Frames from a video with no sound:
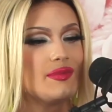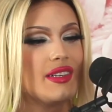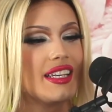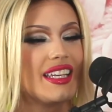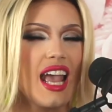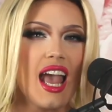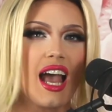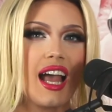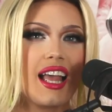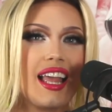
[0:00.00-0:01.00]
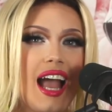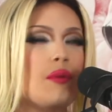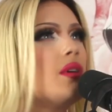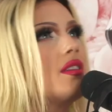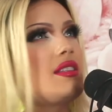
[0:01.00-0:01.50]
yeah, I
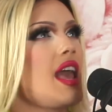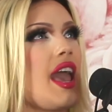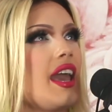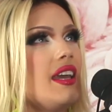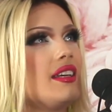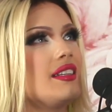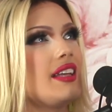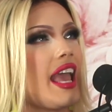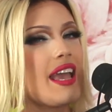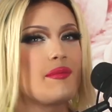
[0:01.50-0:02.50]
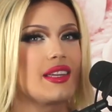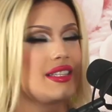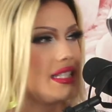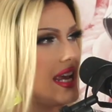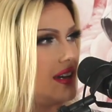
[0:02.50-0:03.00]
will say
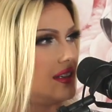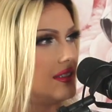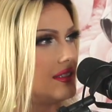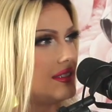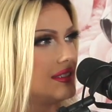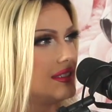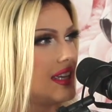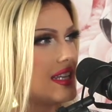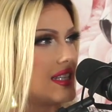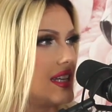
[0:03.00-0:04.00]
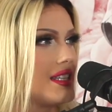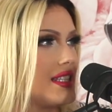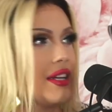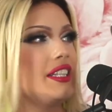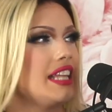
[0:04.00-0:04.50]
Handmaid's Tale isn't
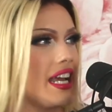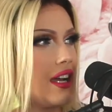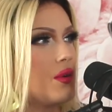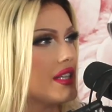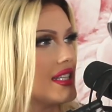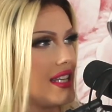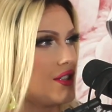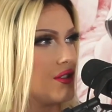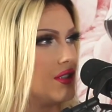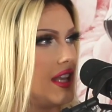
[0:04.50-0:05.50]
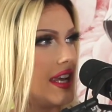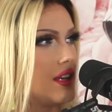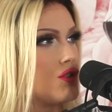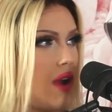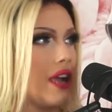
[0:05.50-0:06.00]
necessarily like a quintessential like
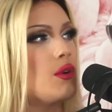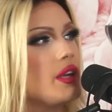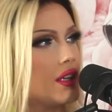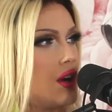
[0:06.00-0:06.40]
drag queen